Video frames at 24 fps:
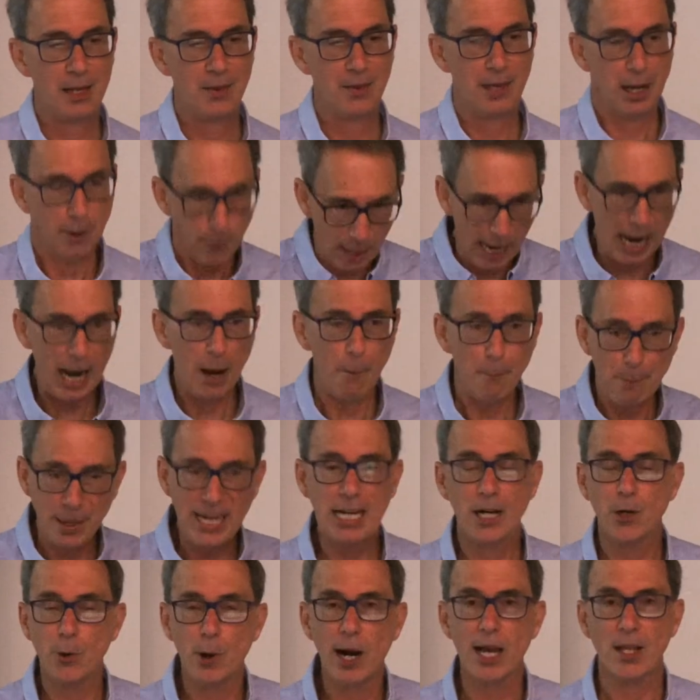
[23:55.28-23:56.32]
there are
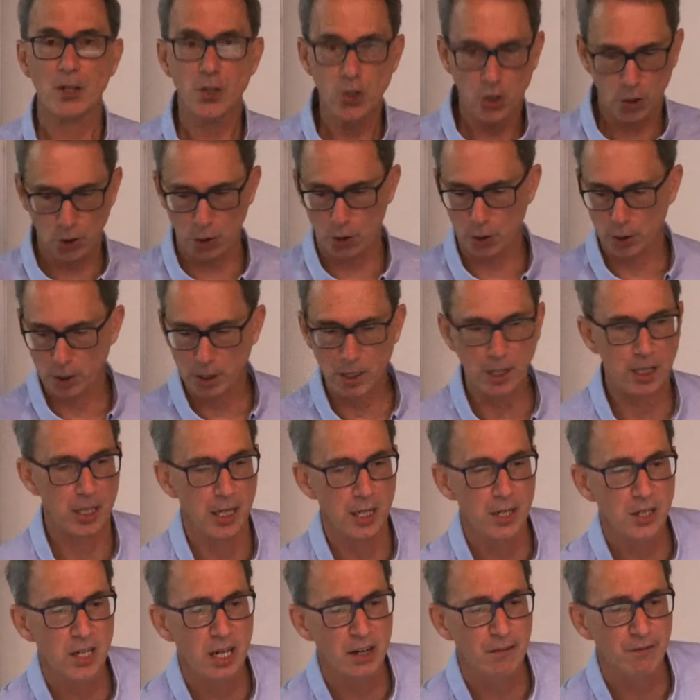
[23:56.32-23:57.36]
bigger
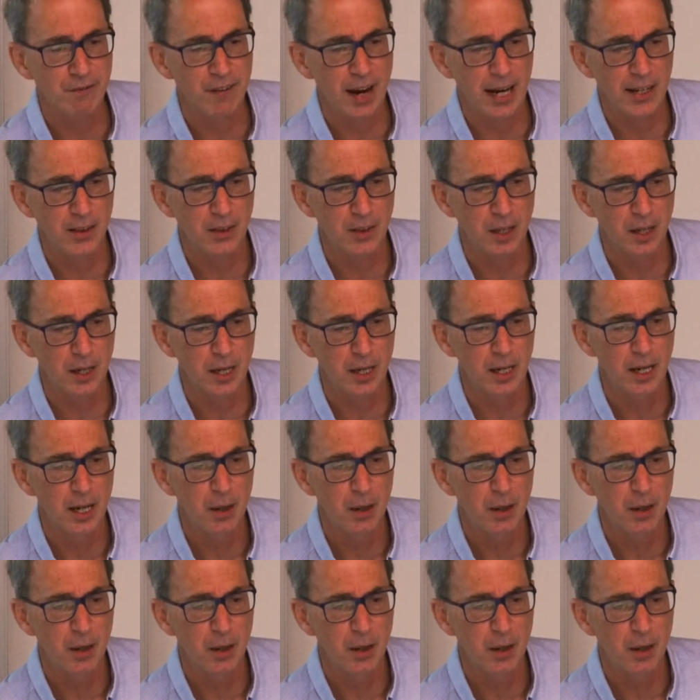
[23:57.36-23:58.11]
uncertainties. In fact, the